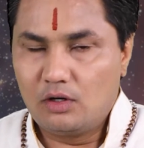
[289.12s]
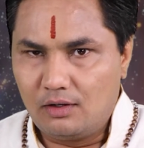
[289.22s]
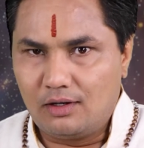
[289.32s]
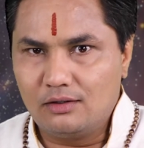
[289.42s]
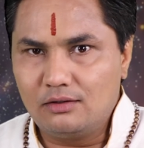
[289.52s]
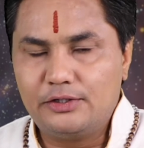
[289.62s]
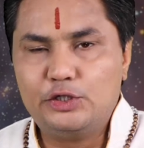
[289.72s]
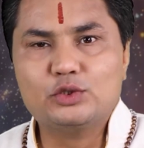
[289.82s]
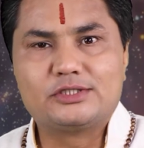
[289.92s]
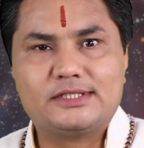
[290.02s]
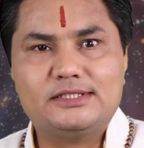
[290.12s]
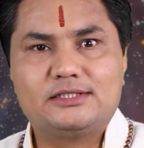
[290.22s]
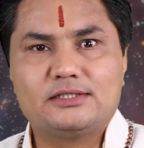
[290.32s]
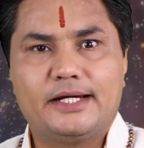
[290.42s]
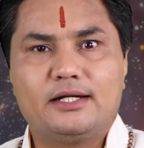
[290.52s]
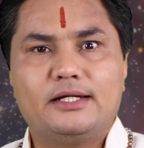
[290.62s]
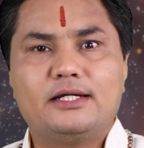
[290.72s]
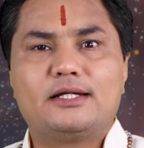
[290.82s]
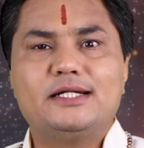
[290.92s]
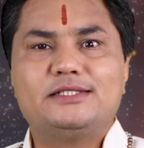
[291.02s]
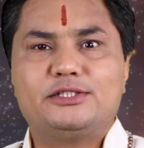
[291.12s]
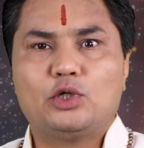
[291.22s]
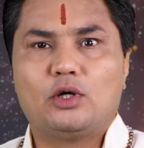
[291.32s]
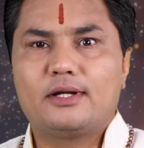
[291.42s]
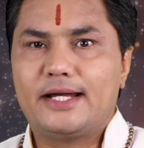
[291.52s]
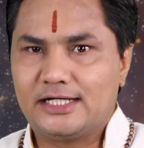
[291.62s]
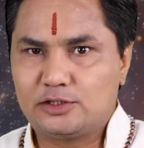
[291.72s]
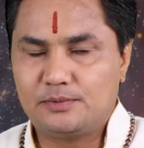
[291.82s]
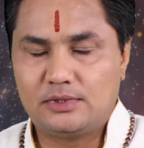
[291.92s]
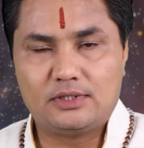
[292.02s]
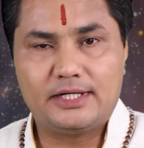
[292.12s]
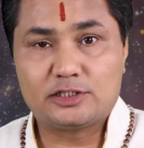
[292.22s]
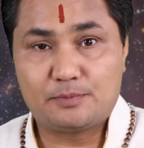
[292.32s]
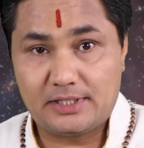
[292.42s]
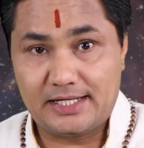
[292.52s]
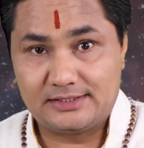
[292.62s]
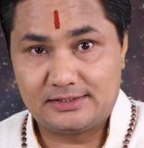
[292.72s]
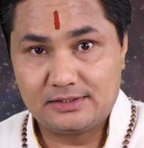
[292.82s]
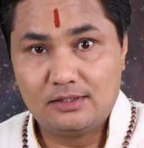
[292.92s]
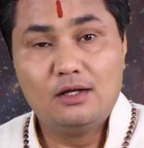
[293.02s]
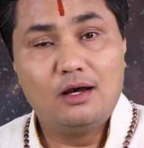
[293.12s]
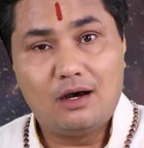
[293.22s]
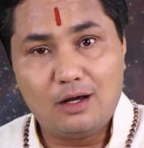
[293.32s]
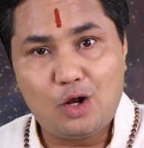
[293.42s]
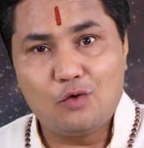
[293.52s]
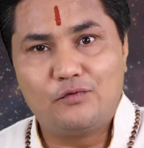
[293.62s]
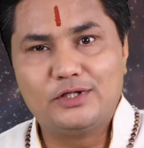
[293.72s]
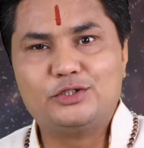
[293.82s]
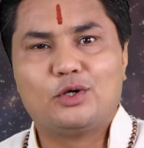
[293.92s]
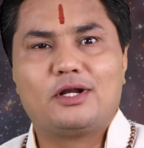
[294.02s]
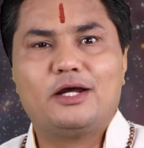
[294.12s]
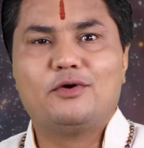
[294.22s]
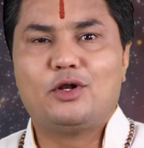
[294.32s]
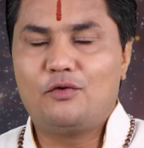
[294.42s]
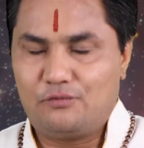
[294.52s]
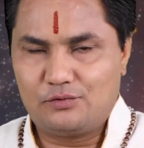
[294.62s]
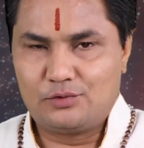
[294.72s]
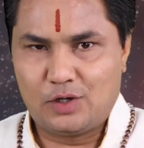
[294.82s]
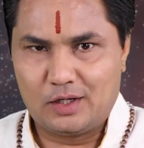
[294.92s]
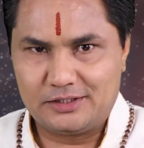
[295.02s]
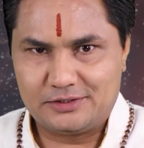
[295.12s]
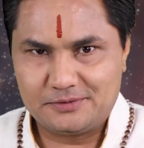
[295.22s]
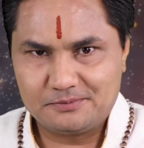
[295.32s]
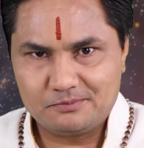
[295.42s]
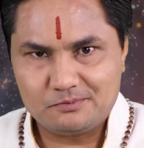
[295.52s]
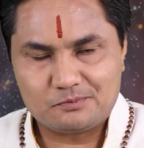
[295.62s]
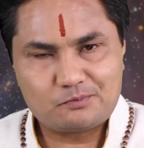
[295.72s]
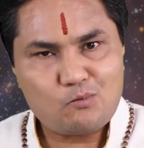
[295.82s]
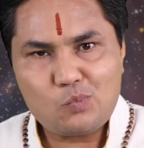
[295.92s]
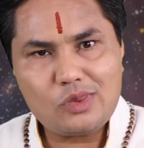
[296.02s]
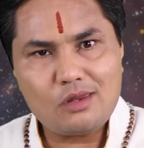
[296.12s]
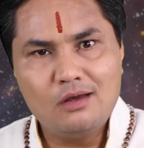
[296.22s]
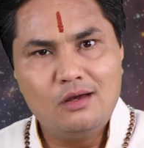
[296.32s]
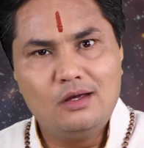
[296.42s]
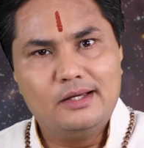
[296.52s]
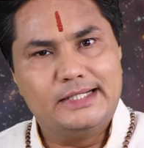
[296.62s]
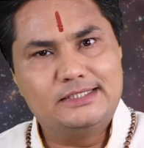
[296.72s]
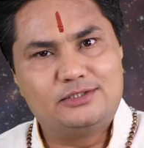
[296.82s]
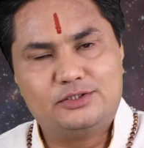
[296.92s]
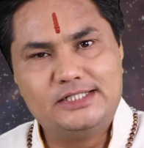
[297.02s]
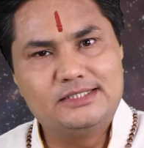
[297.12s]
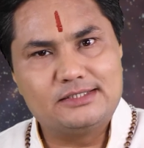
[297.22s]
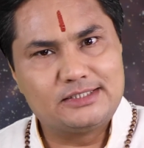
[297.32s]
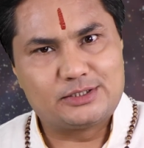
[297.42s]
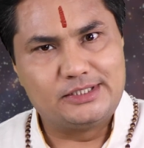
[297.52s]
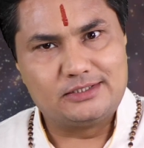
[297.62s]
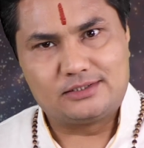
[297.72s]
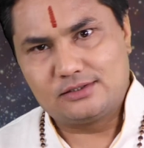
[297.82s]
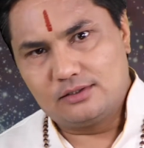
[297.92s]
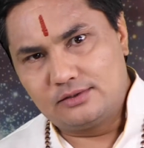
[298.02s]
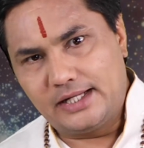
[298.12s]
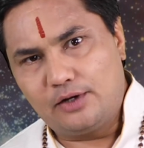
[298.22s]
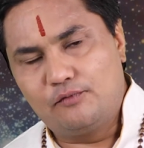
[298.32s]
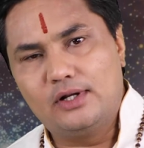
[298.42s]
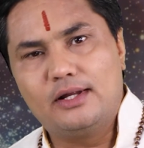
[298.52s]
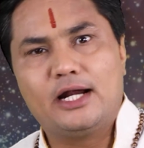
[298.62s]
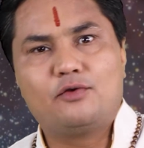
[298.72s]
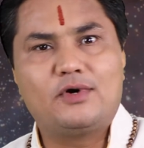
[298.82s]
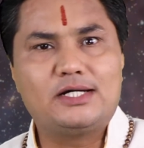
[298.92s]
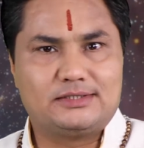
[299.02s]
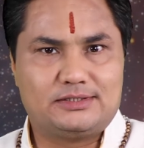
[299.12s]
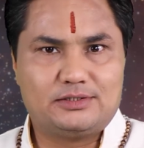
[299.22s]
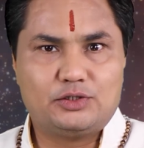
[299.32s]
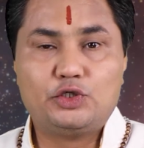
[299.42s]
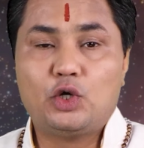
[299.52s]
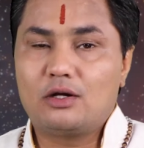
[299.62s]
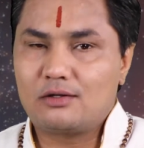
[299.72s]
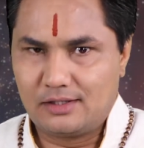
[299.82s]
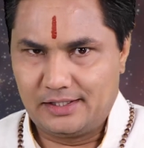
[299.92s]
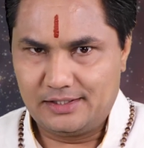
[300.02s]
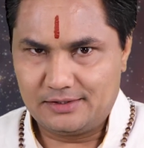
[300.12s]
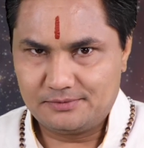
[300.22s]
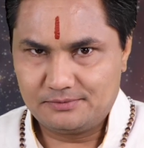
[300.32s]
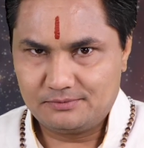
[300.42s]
Learn new skills and increase your ex uh, expertise along with your level of knowledge. It's these skills that will advance your career.